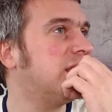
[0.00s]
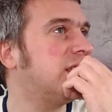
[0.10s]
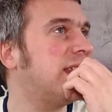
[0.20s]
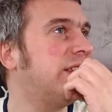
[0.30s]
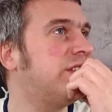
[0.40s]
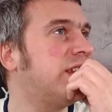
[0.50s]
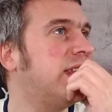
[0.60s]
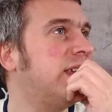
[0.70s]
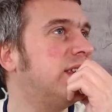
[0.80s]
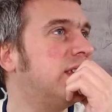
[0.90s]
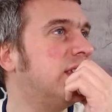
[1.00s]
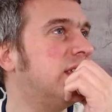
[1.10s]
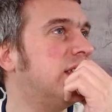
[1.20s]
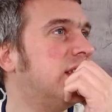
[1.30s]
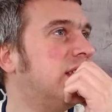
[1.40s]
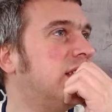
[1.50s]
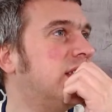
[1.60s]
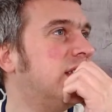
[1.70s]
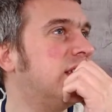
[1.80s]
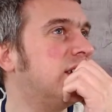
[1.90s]
Lanzini.
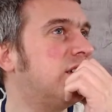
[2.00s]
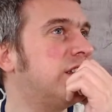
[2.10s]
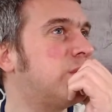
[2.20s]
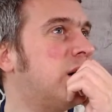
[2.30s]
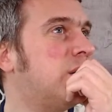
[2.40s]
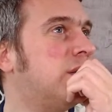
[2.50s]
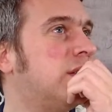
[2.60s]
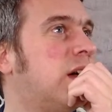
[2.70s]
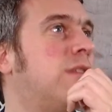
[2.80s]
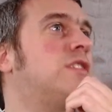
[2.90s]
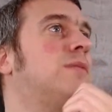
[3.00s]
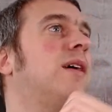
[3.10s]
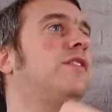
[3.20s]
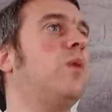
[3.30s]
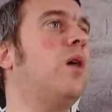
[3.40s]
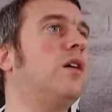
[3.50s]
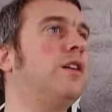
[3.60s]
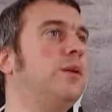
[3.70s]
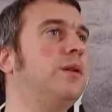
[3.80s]
Creswell over to Masuaku.